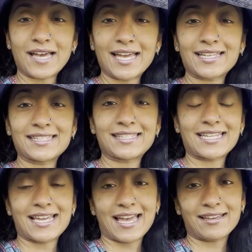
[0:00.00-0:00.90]
I can
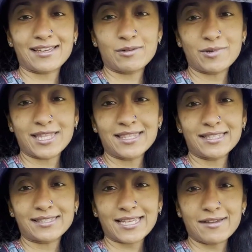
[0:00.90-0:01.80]
stay anchored within
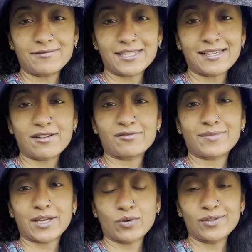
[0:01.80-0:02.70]
the safety of
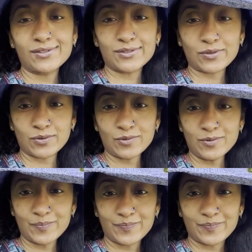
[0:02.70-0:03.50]
my own soul.